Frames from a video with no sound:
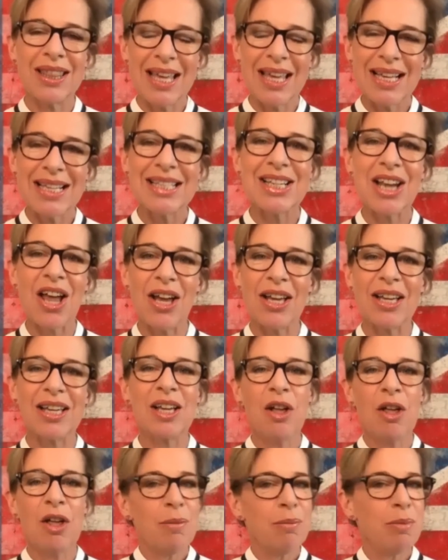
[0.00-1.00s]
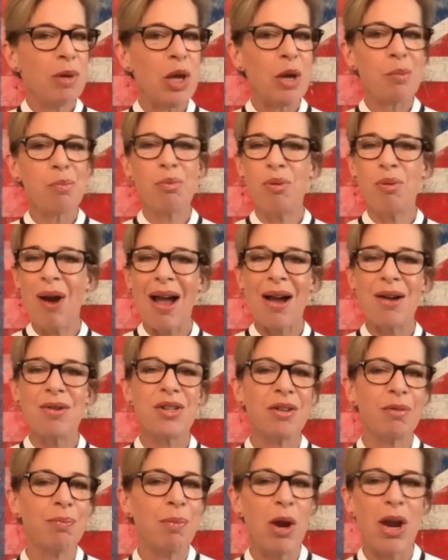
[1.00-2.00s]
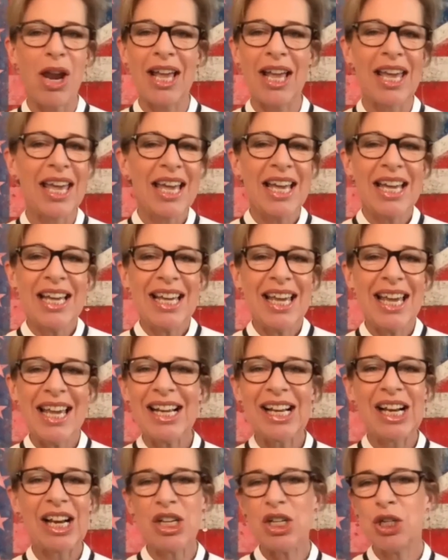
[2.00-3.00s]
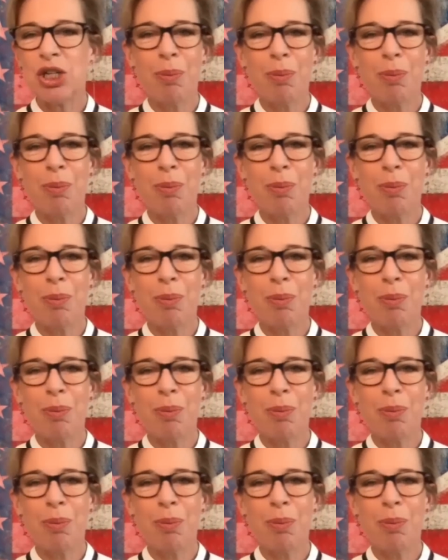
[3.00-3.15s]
Things like being proud of being English,